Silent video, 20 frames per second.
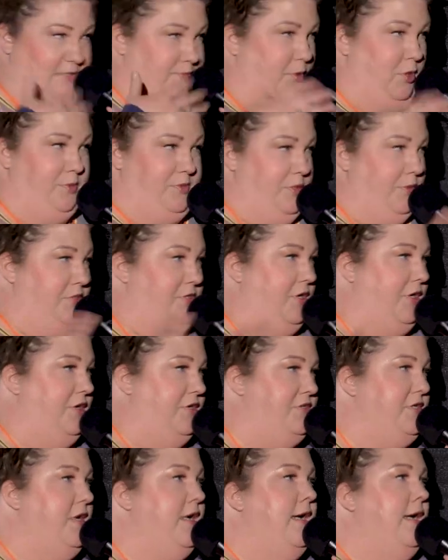boobs. It was
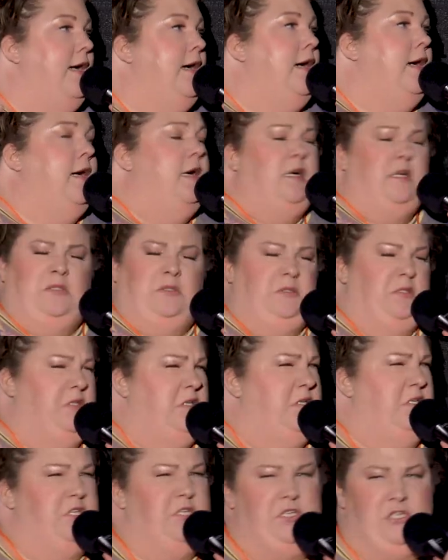gross.
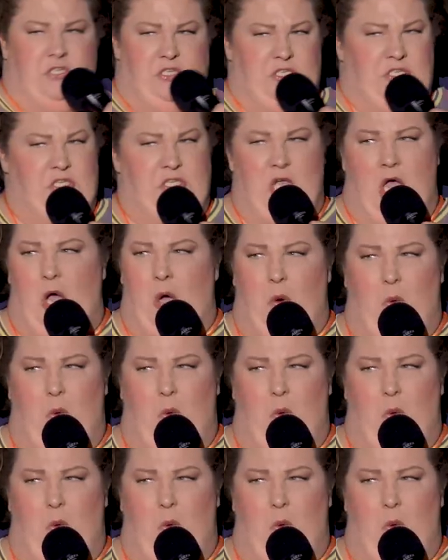So